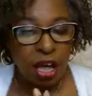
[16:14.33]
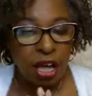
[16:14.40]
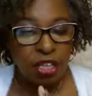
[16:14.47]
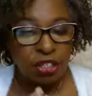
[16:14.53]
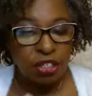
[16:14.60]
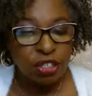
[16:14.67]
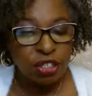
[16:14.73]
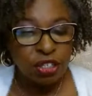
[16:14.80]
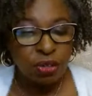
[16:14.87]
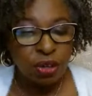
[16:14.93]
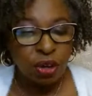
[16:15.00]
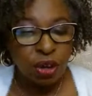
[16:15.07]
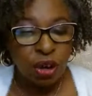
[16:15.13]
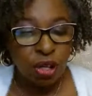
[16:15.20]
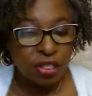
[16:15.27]
and
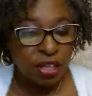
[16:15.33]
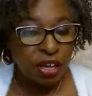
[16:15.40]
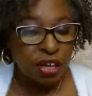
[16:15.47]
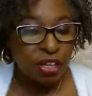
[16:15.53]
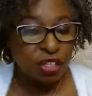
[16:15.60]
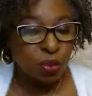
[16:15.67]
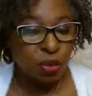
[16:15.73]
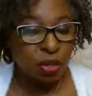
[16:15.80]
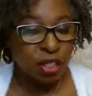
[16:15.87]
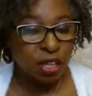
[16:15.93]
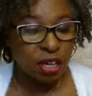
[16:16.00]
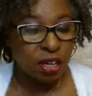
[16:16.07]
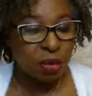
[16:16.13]
others with a